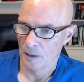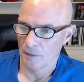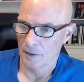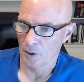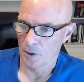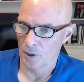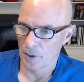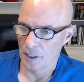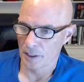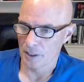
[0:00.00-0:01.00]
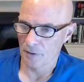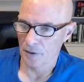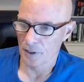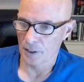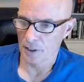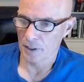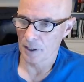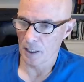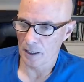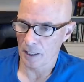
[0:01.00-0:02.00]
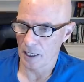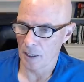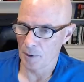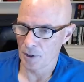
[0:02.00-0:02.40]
I have an LQ9 706 stock cam